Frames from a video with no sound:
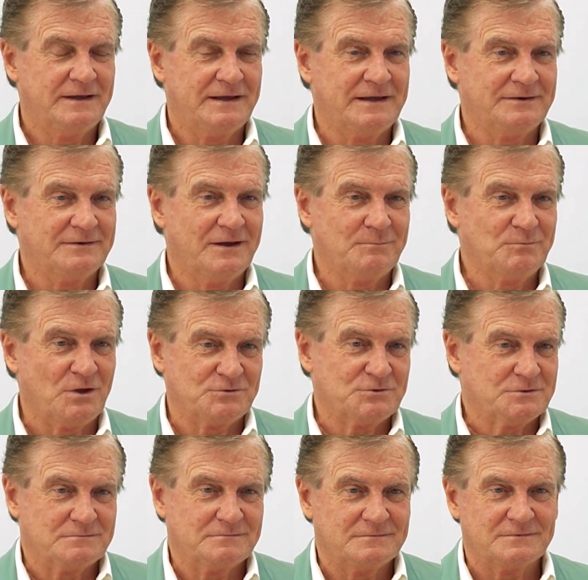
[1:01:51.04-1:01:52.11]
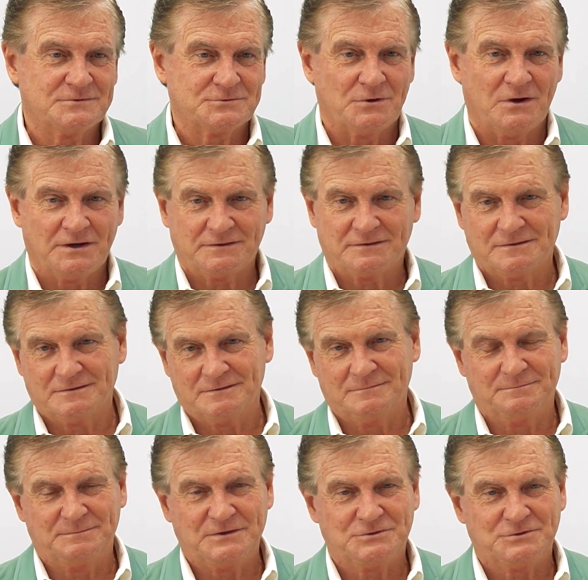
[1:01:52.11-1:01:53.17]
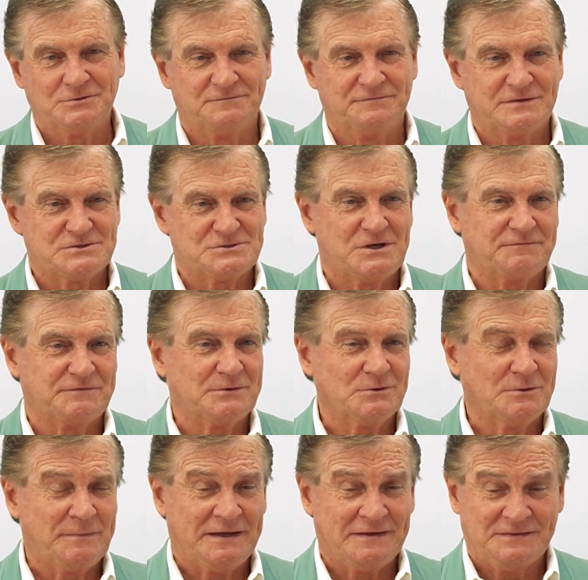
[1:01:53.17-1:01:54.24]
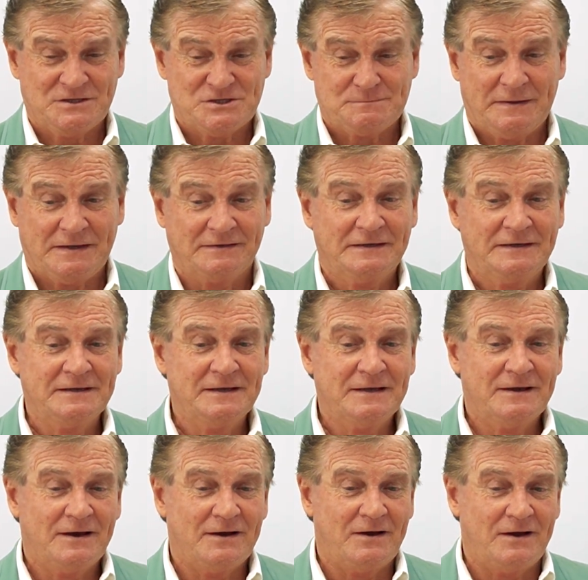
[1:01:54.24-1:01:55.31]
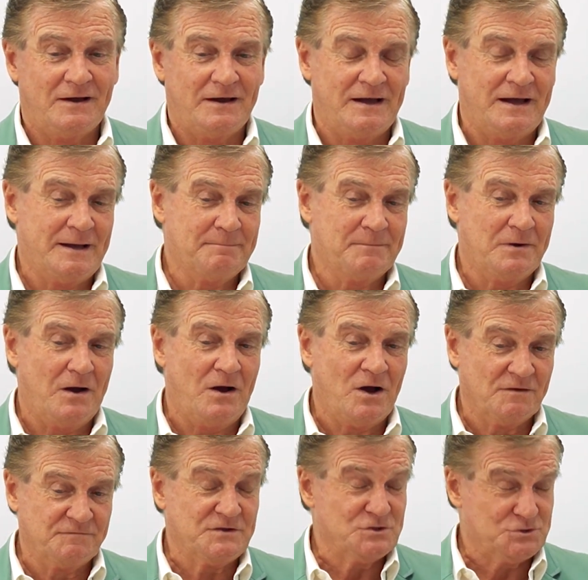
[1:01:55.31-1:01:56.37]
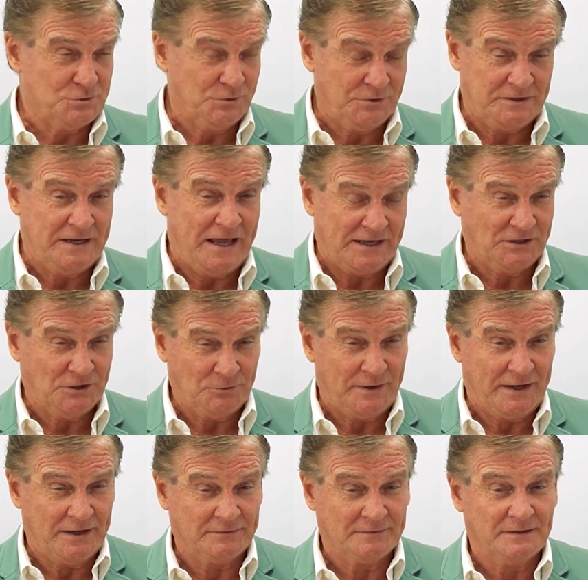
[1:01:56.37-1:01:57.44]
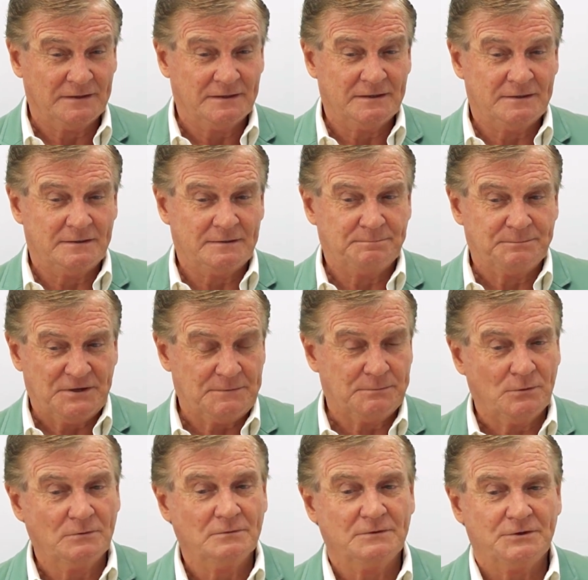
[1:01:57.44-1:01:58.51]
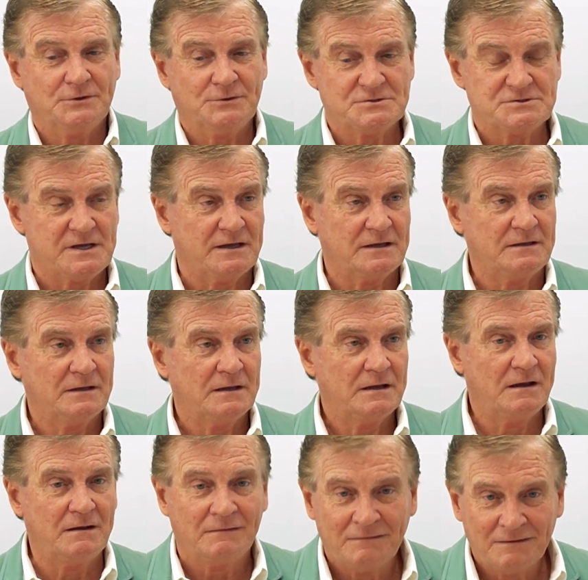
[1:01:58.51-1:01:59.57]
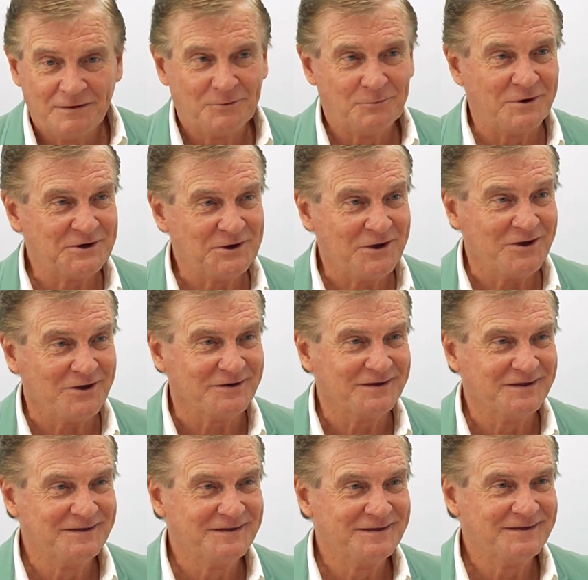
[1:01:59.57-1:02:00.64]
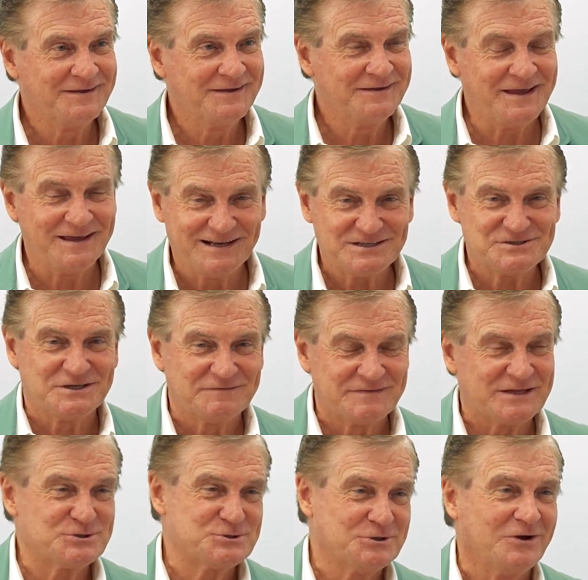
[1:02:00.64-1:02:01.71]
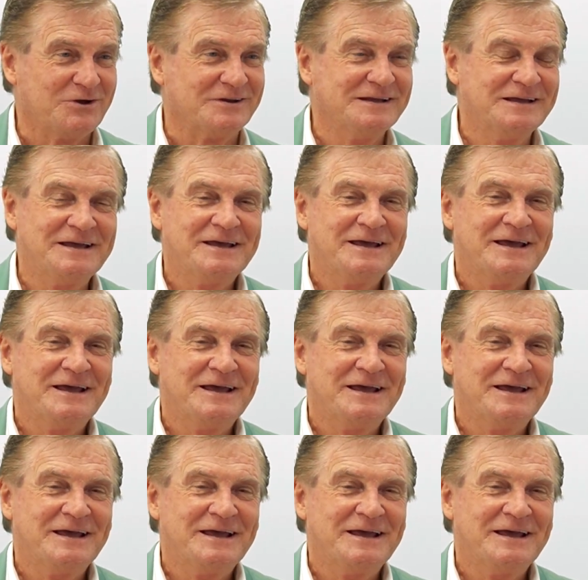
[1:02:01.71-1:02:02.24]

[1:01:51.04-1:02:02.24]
And I'm not trying to be too philosophical about this, but um, I've enjoyed hanging around people who say, why not? Yeah, let's give that a shot.